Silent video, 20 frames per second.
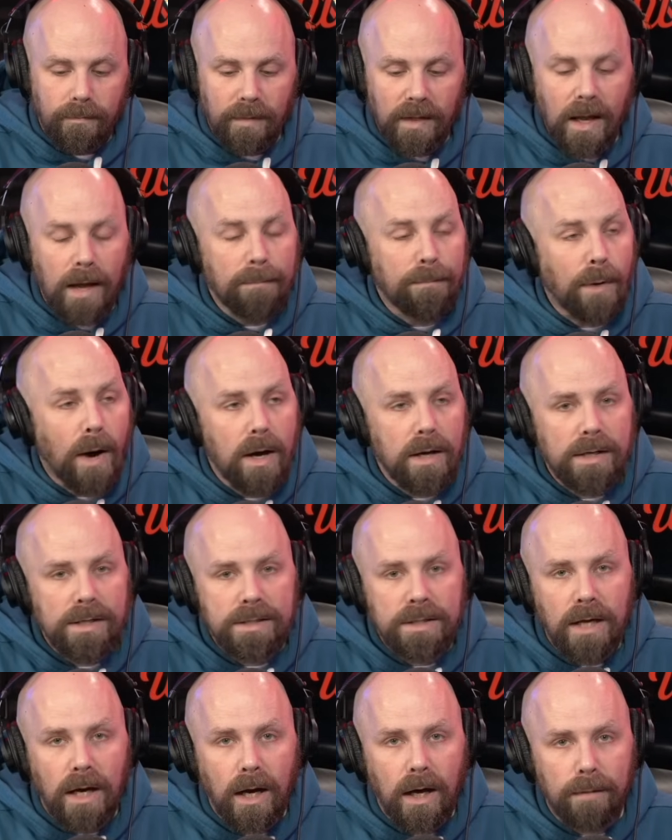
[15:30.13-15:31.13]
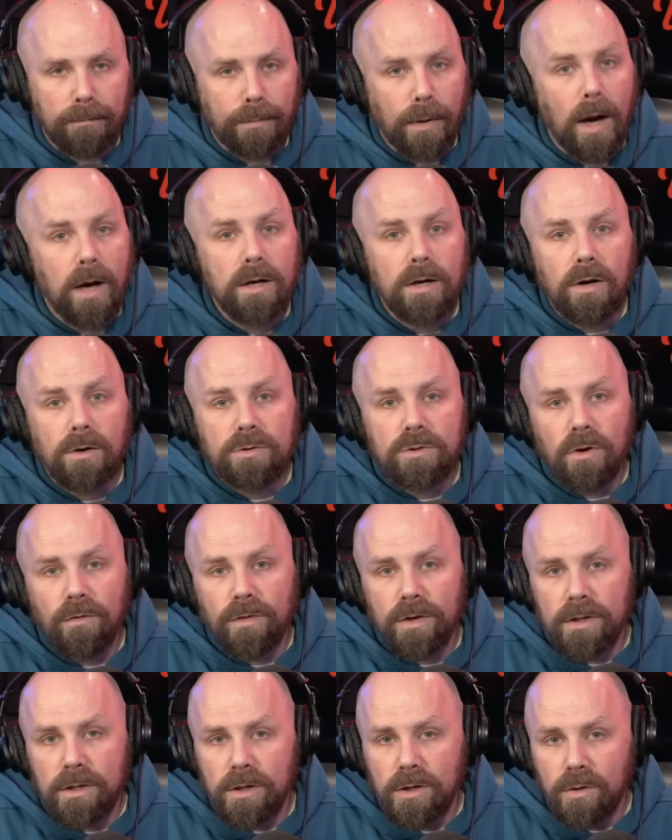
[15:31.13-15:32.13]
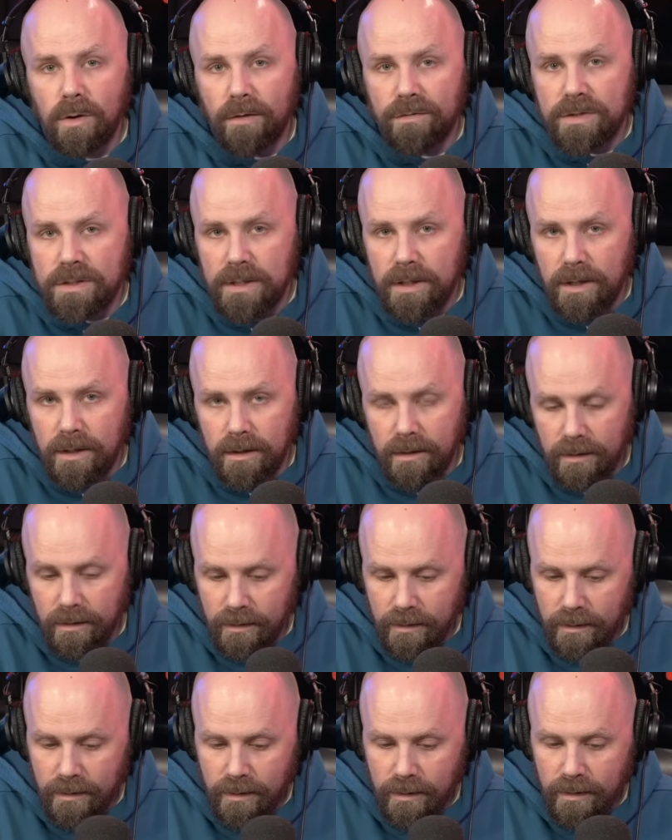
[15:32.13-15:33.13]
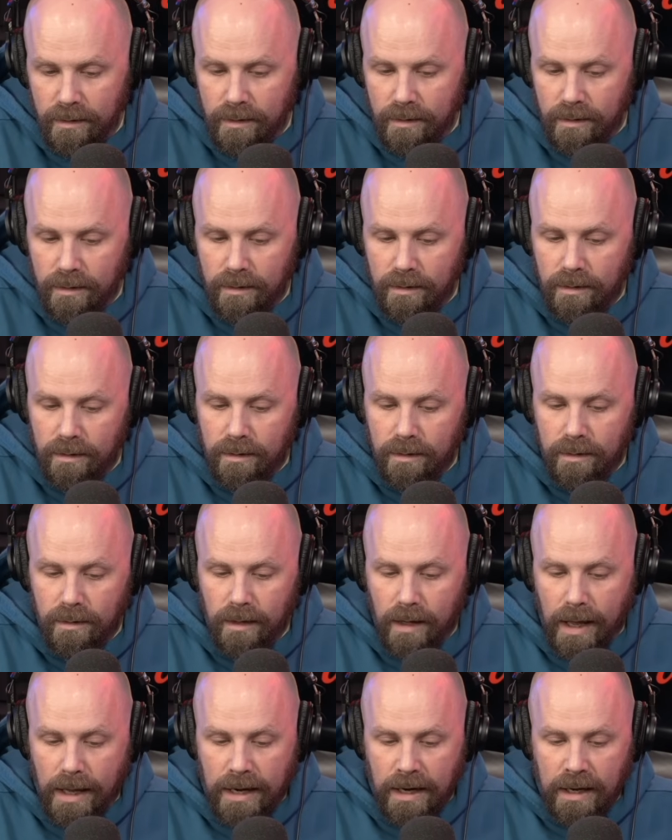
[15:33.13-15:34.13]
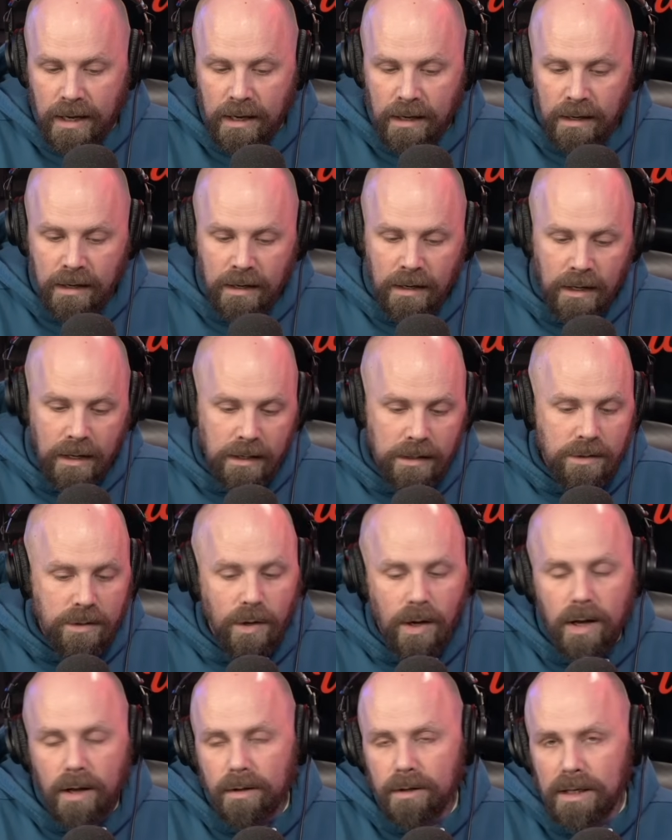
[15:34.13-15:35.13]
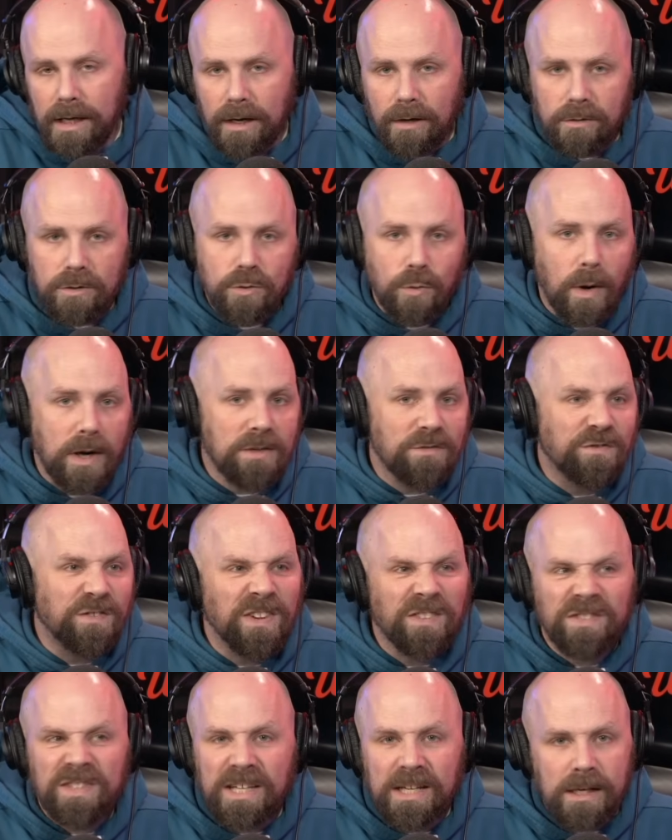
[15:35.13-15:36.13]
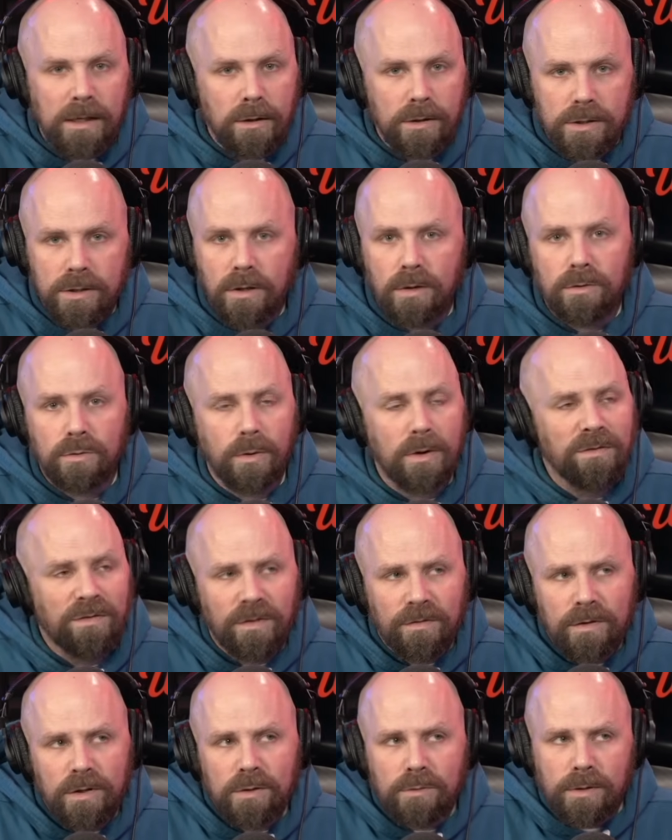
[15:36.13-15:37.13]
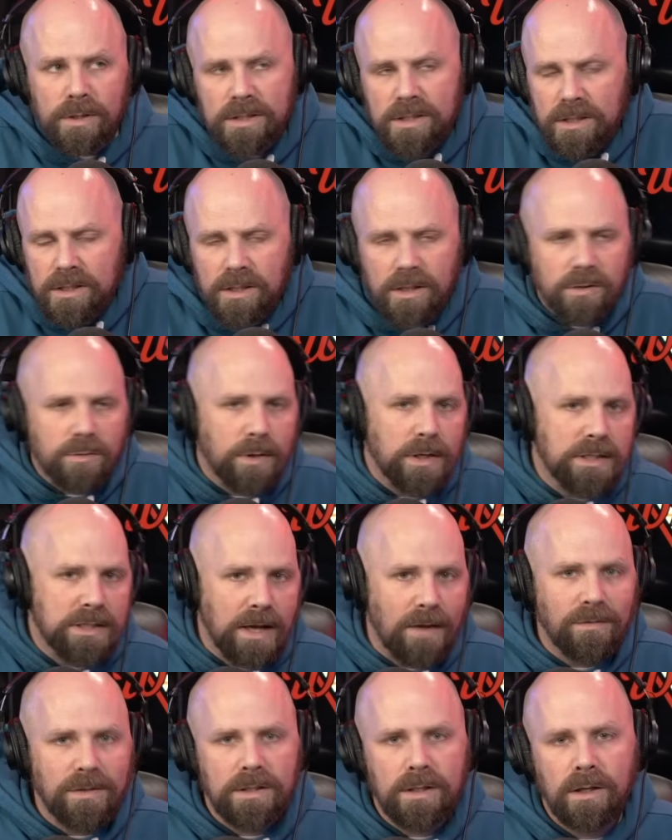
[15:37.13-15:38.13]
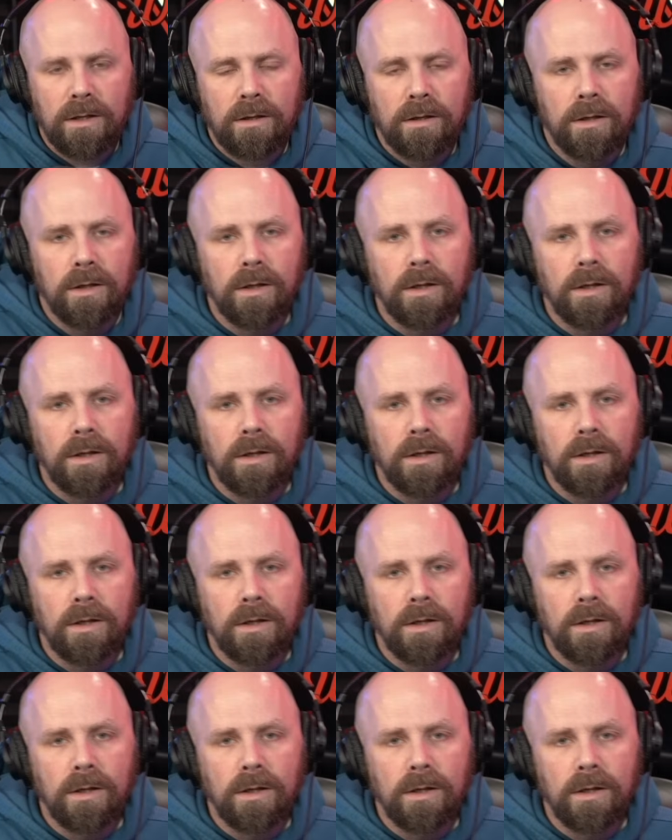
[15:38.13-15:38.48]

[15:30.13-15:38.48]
And Punk is gone. Punk goes over to the UFC. And in uh, you know 2015 or so, 2015, 2016, 2017,